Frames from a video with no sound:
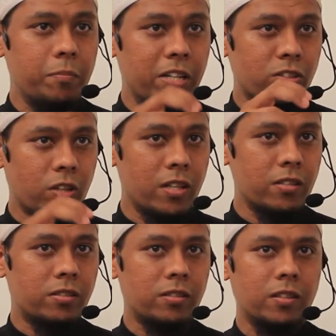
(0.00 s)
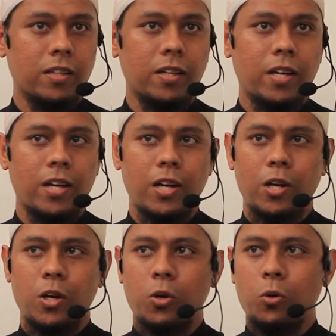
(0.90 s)
big scholars,
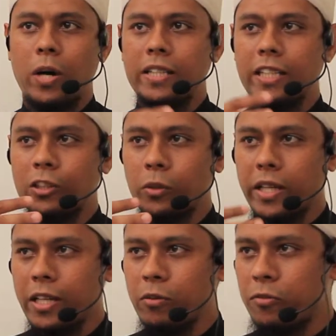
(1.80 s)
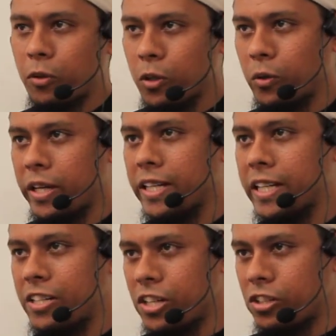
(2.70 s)
who until today we follow
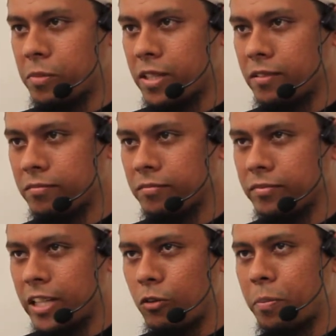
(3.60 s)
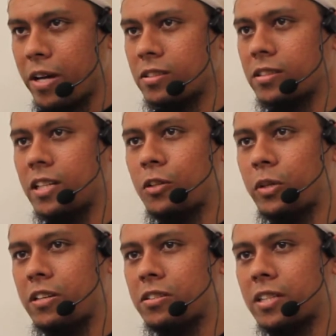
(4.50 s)
their judgment, they were present
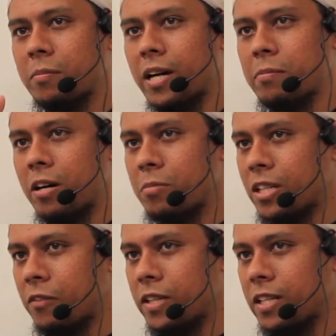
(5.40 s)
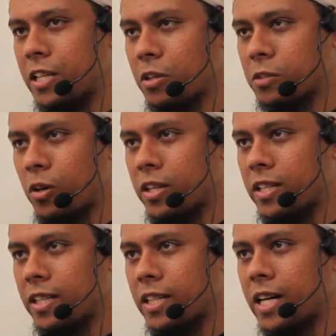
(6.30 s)
during his time. Al-Imam Shafi'i, he was born in
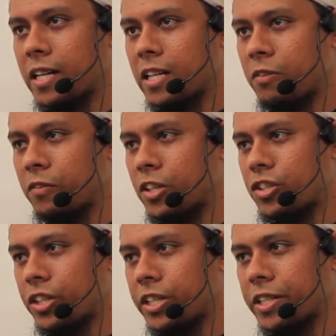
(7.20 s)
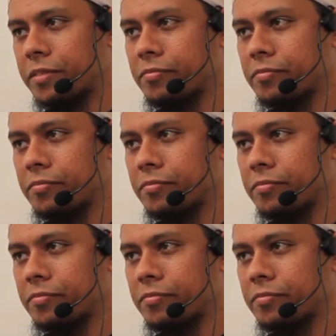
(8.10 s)
the year 150 Hijriya.